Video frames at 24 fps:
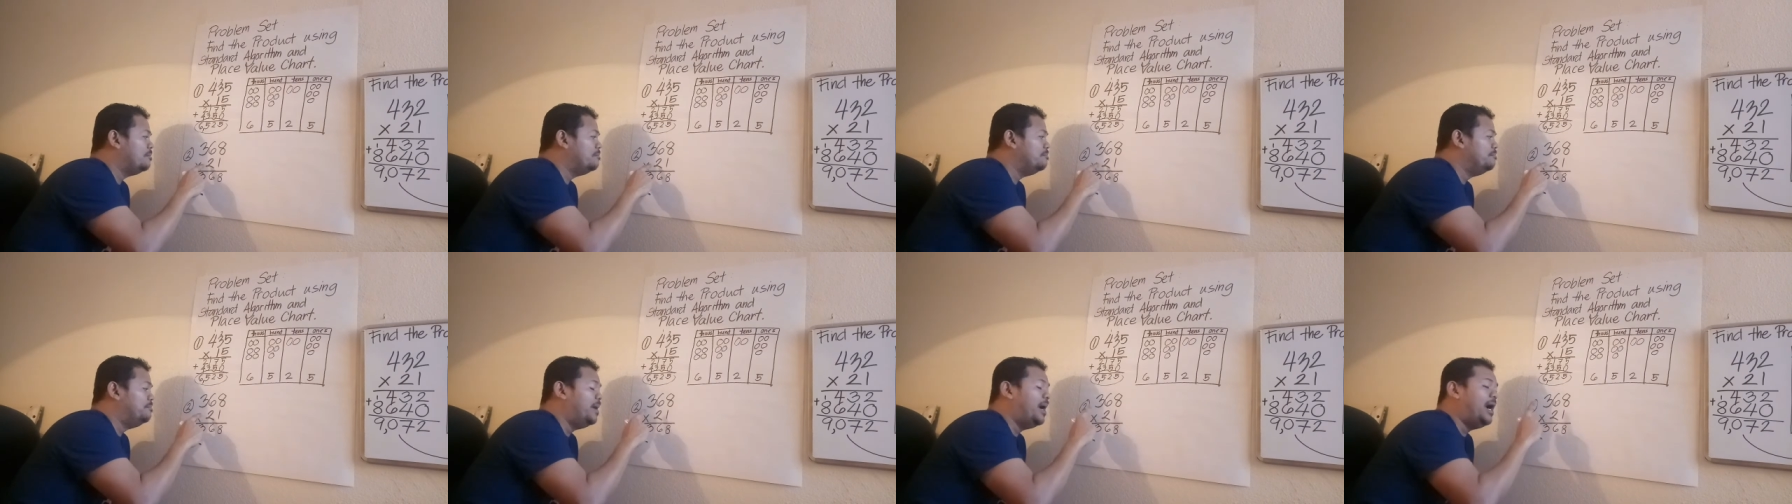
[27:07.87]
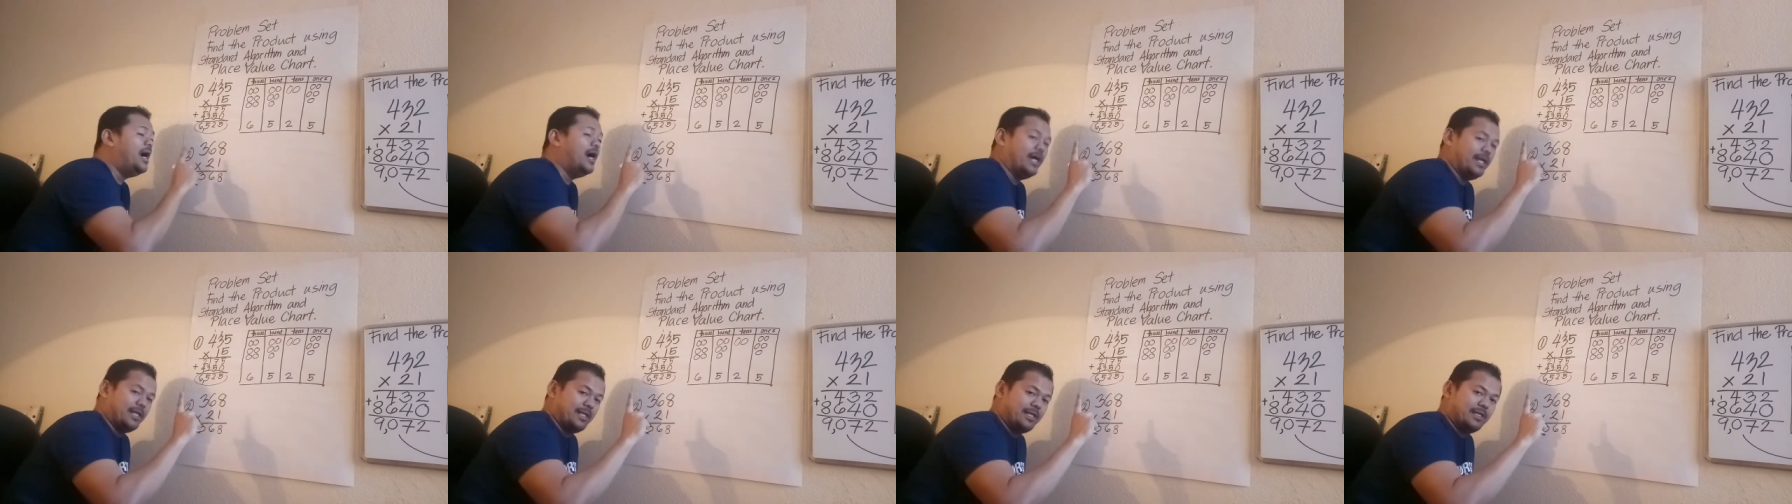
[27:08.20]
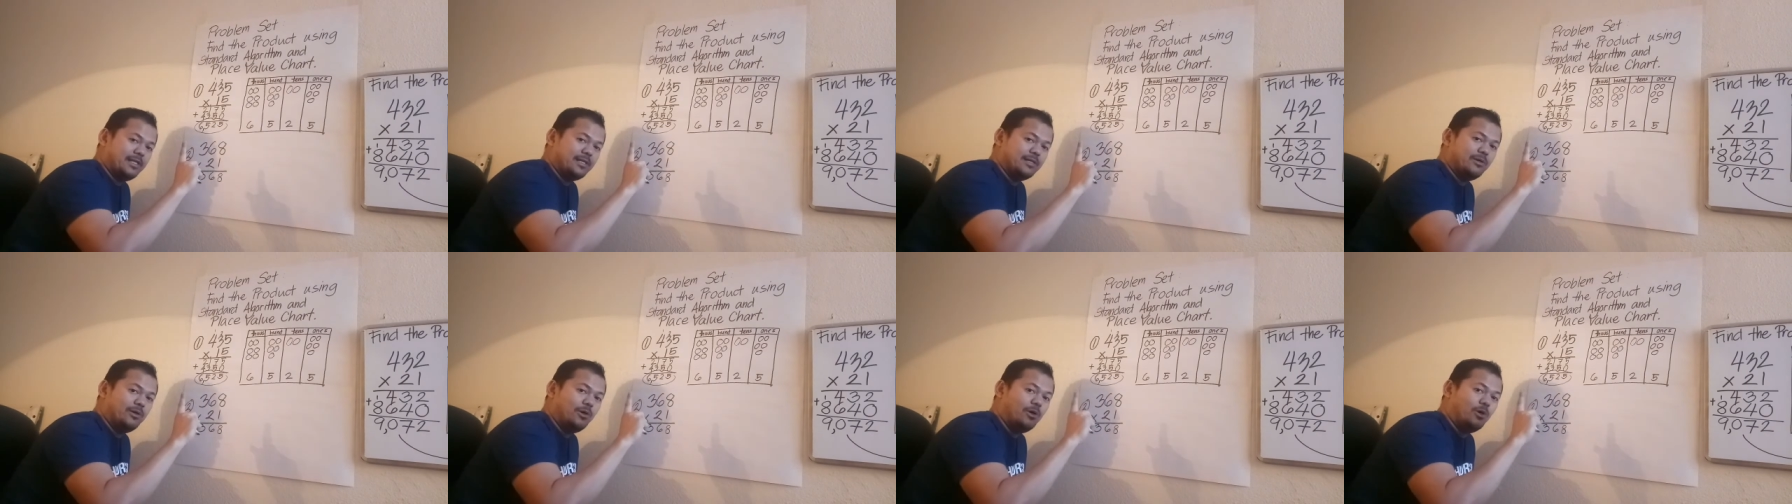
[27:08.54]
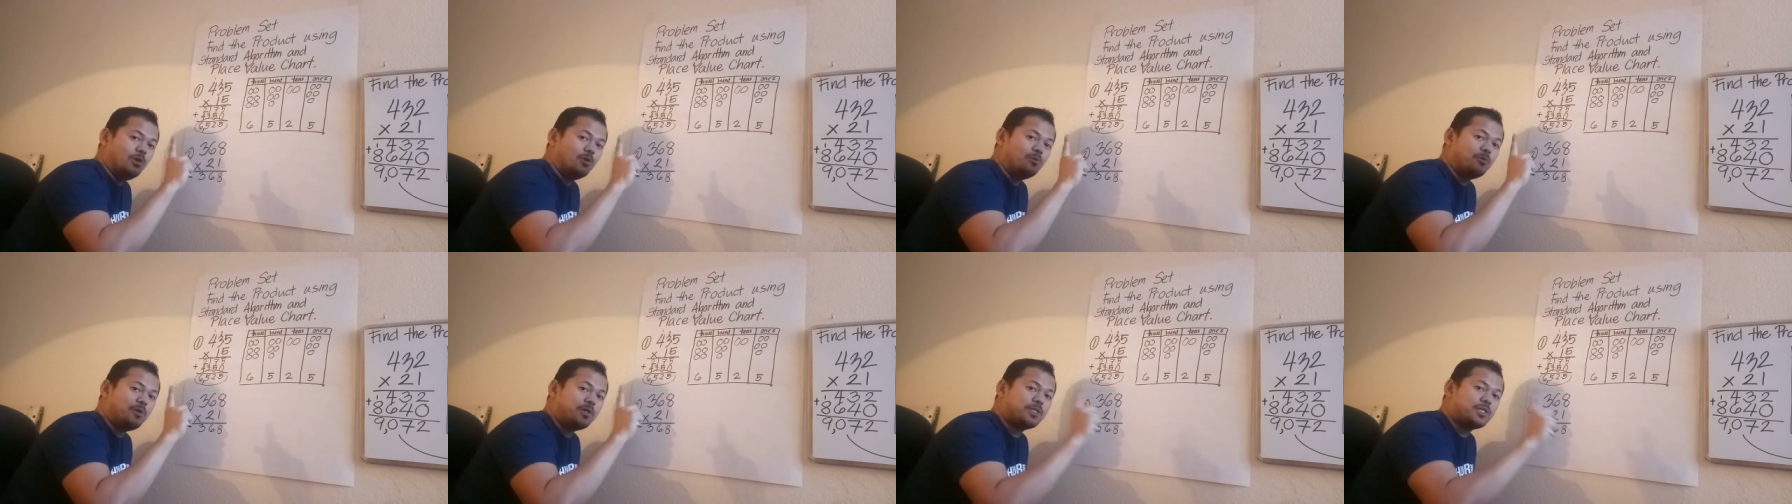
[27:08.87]
But,
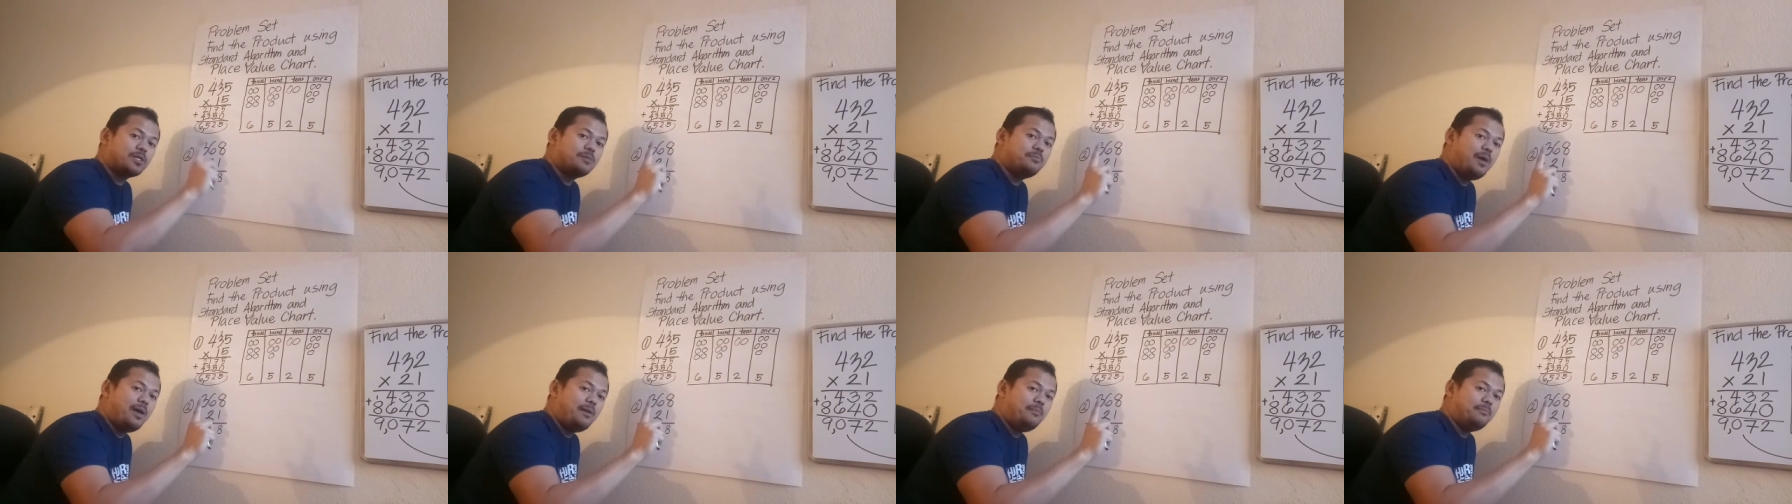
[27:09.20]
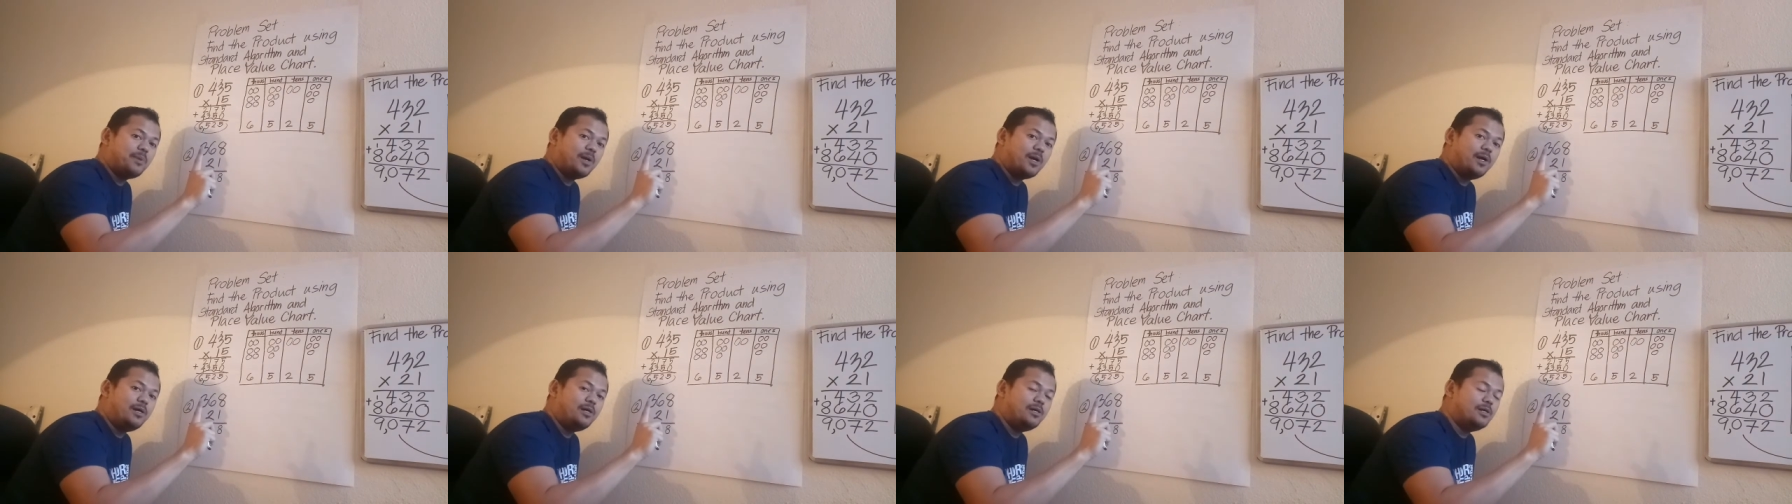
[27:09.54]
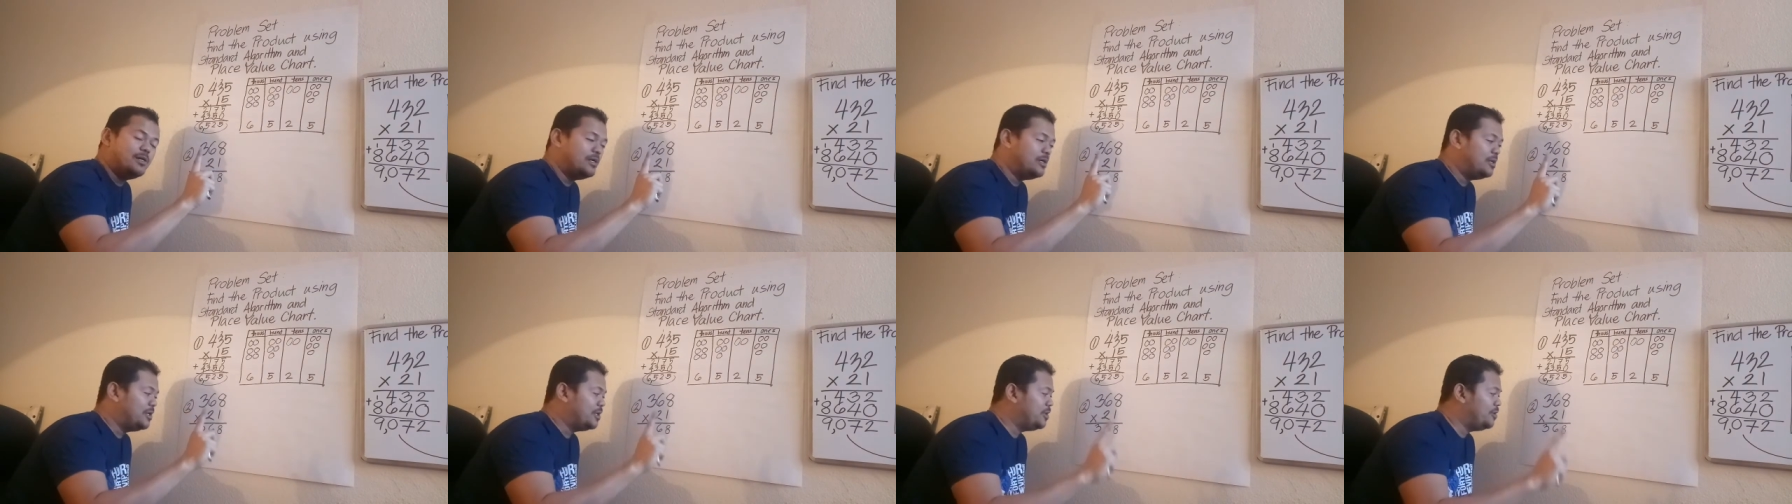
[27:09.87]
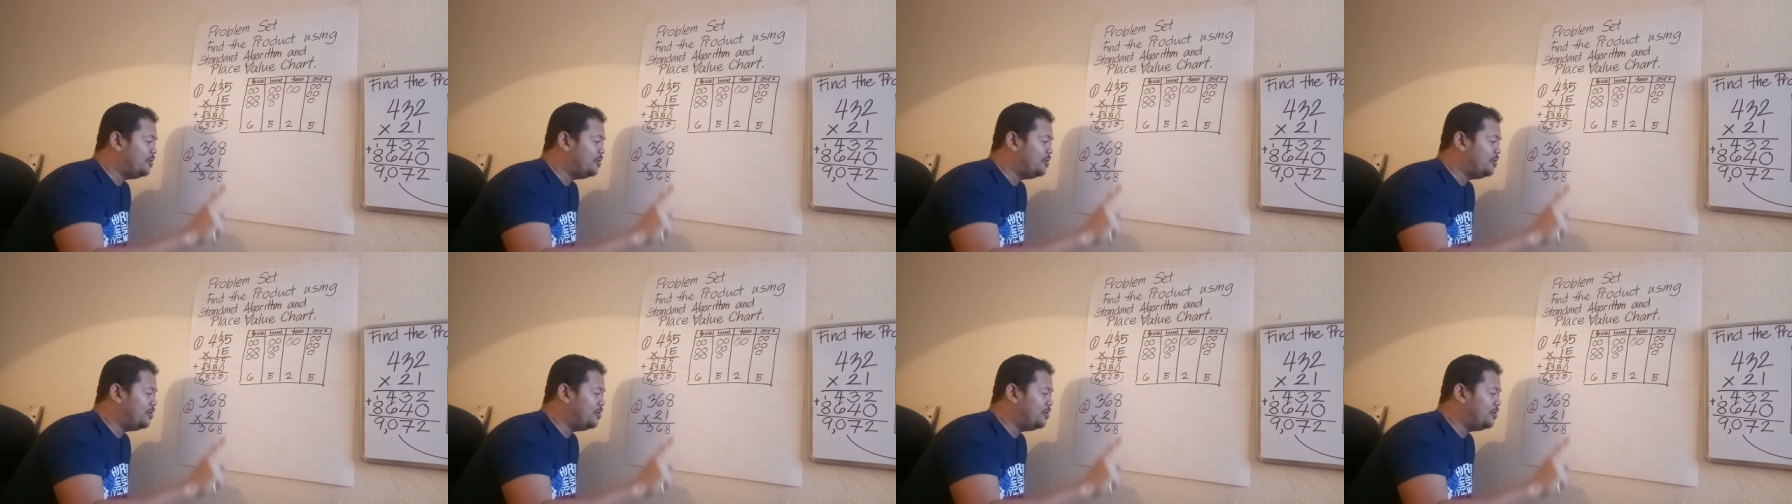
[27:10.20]
always remember,